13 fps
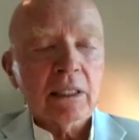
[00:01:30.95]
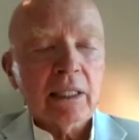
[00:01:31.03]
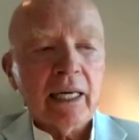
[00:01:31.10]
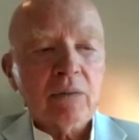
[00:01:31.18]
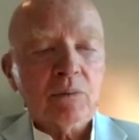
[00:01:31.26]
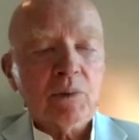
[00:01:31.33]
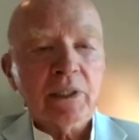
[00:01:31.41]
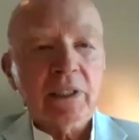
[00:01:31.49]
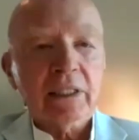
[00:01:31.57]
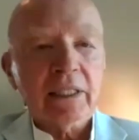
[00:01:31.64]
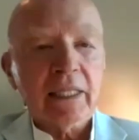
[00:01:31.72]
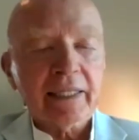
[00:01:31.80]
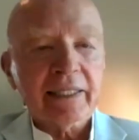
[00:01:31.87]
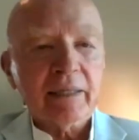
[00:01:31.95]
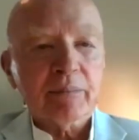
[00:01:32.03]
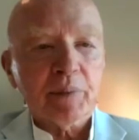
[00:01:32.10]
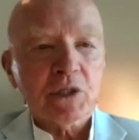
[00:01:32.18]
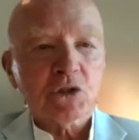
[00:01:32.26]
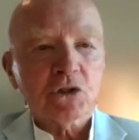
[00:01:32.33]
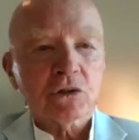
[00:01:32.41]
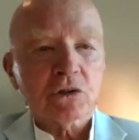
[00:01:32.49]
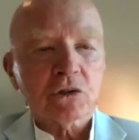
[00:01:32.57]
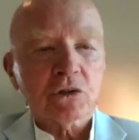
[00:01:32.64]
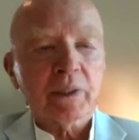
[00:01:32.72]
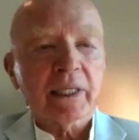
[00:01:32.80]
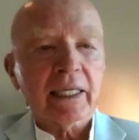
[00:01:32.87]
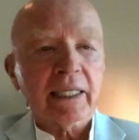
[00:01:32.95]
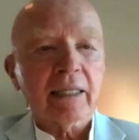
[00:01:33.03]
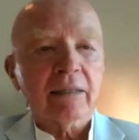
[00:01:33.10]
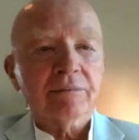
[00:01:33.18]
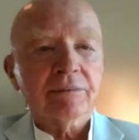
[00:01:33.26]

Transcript: and we didn't like that picture, so we got out.